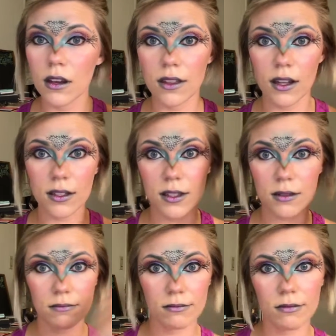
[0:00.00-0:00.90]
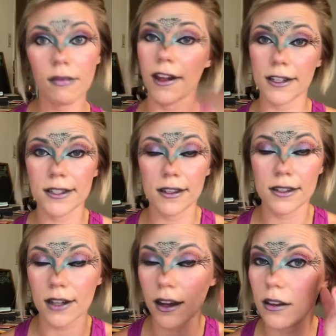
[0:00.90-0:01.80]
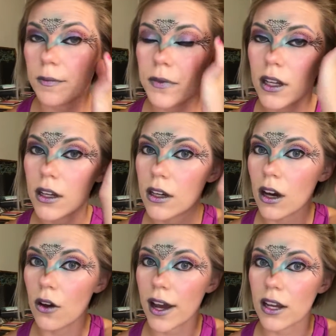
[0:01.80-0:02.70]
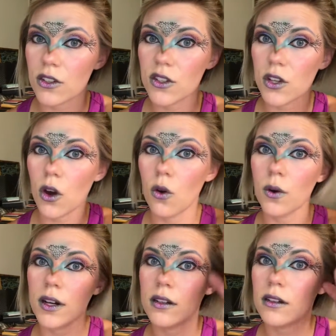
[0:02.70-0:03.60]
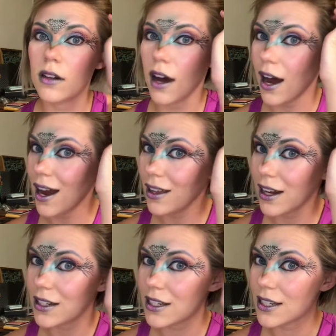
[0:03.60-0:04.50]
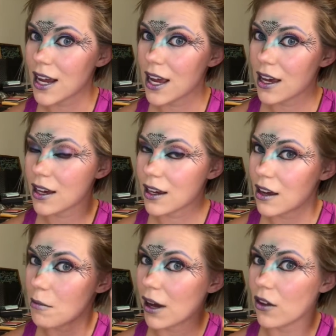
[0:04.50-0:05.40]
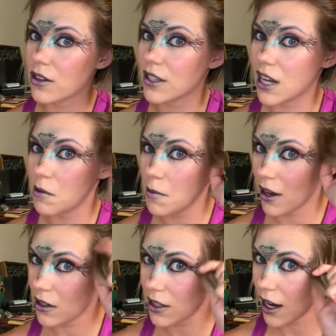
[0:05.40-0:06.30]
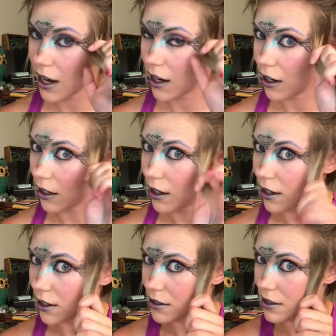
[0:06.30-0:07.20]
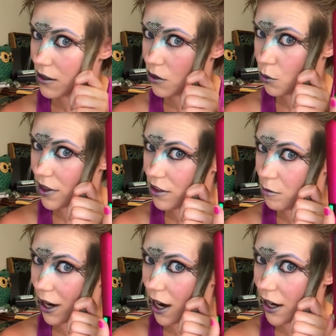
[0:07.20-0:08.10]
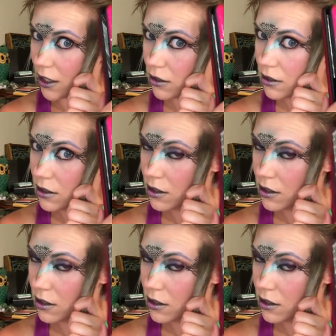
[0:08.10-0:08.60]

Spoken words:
and that's the style. Okay, so I like to take about the same amount of hair as the width of my iron.